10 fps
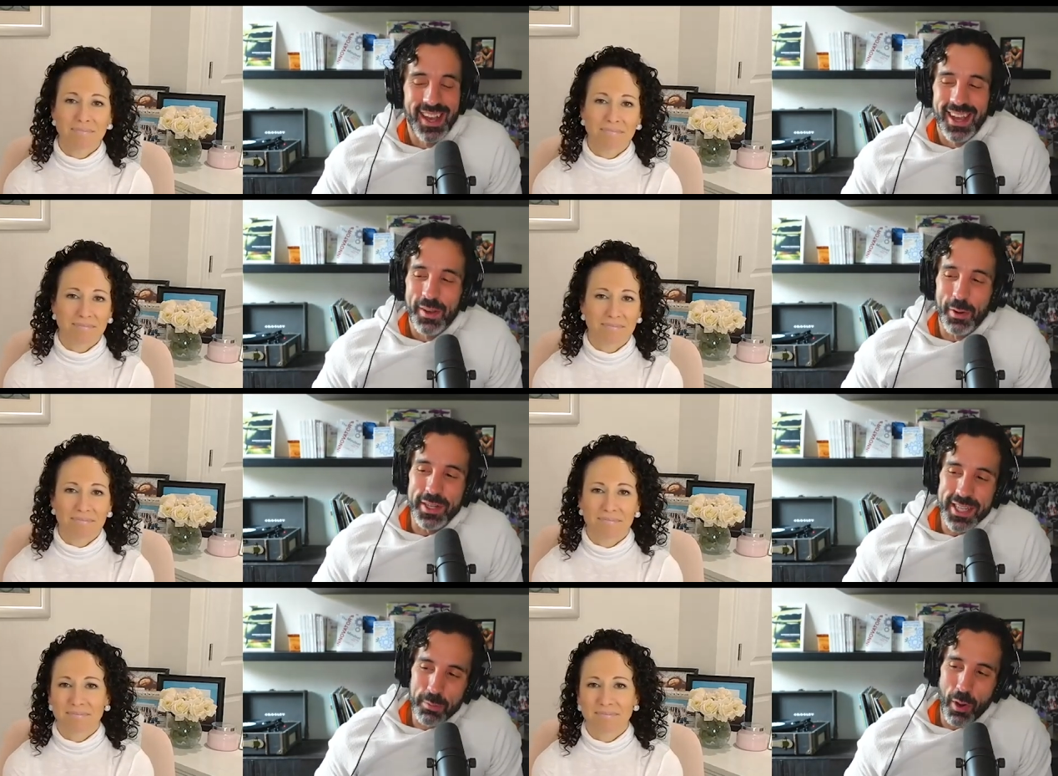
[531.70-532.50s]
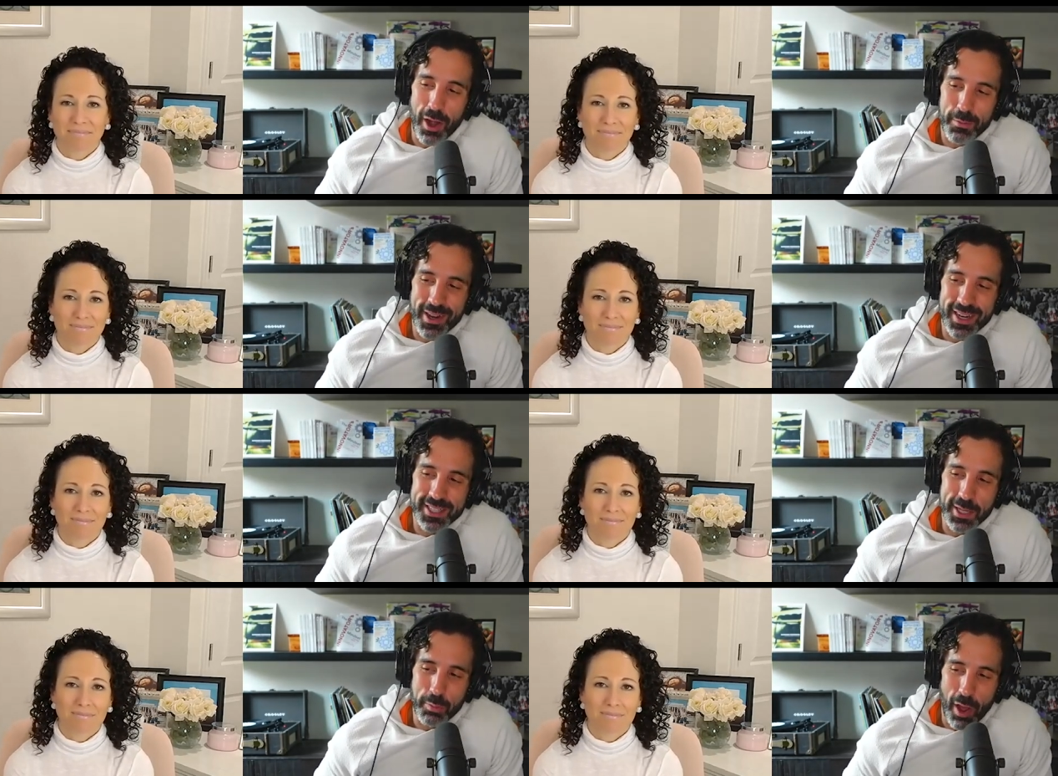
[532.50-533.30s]
Speaker 1: when you said Barbara and
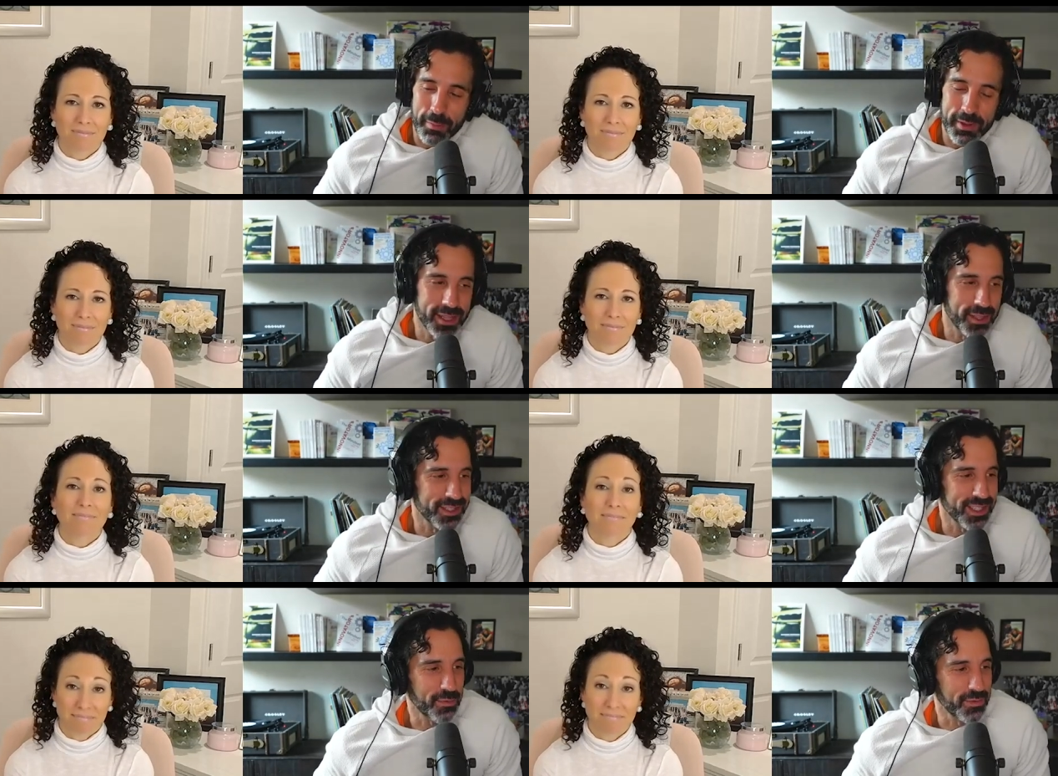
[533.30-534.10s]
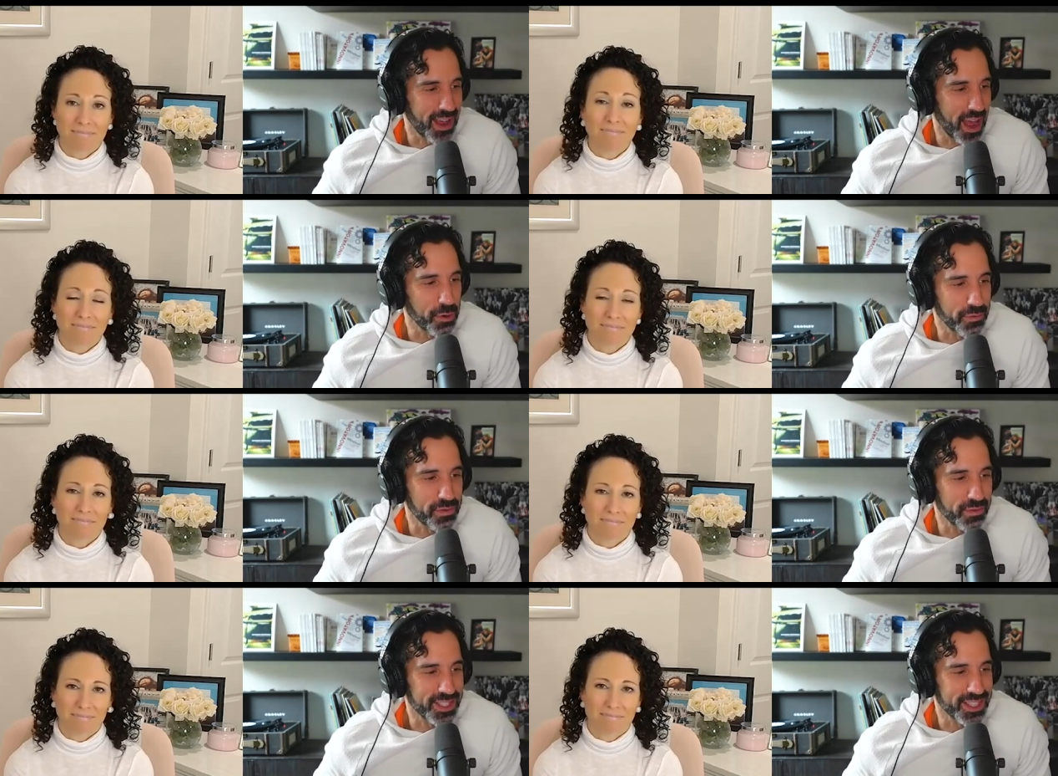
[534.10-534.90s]
you said Bobby, there's a I don't know if
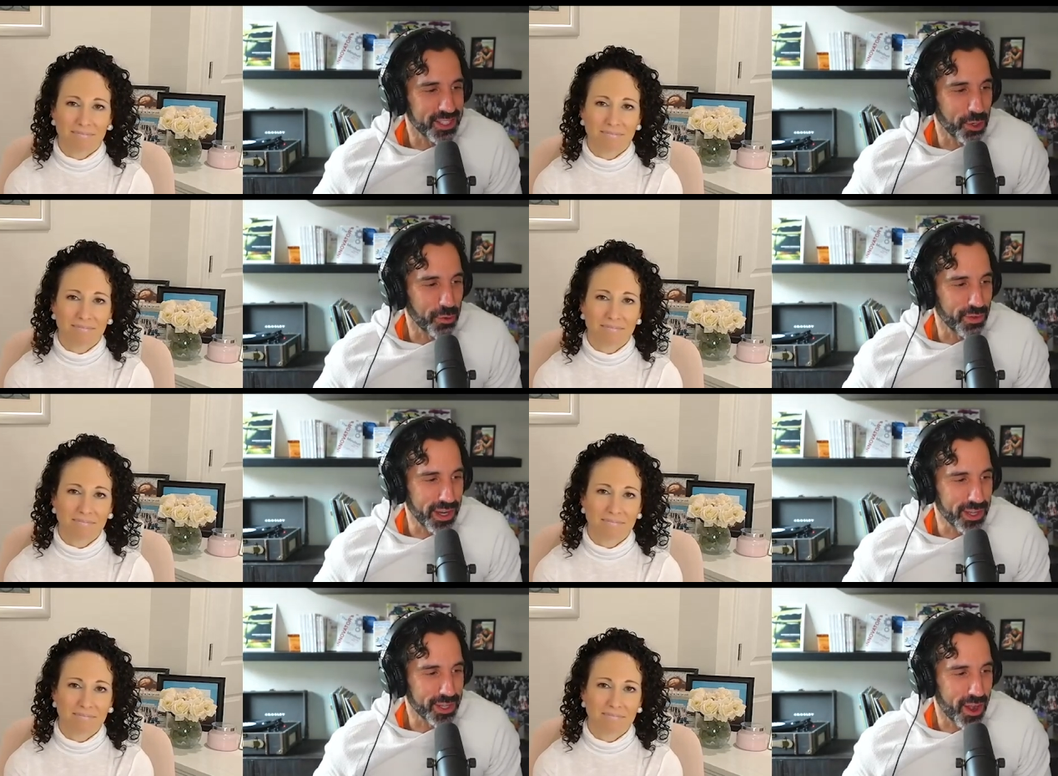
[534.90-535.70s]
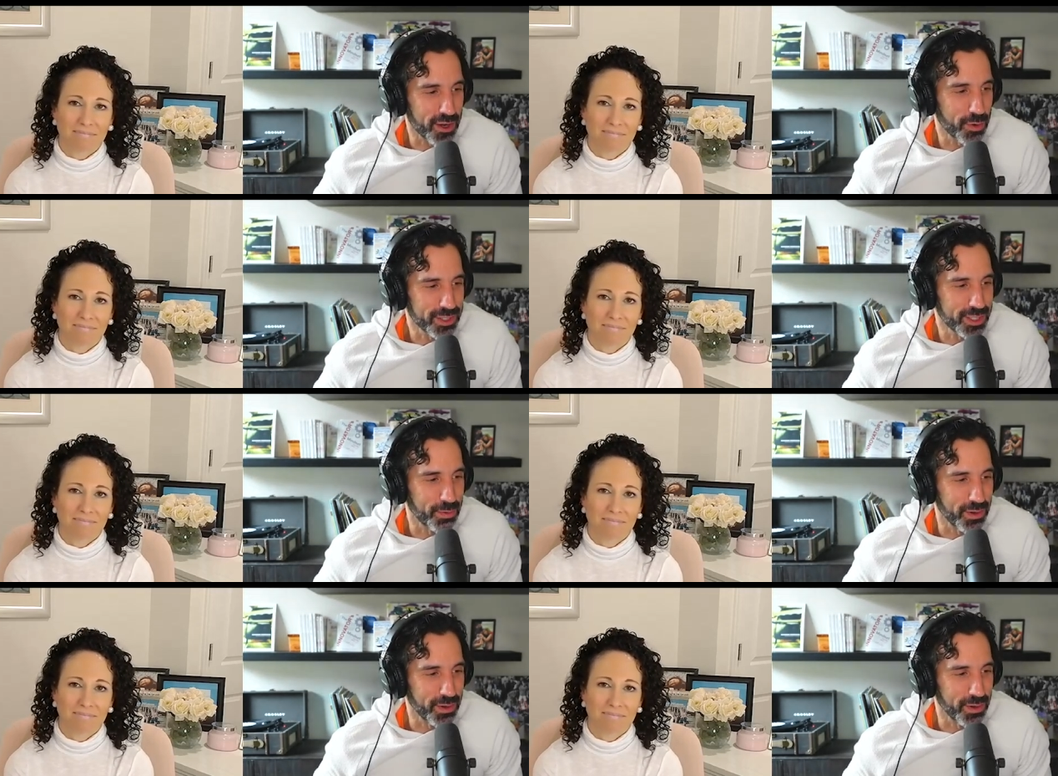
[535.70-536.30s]
you've ever seen the show Flight of the Conchords,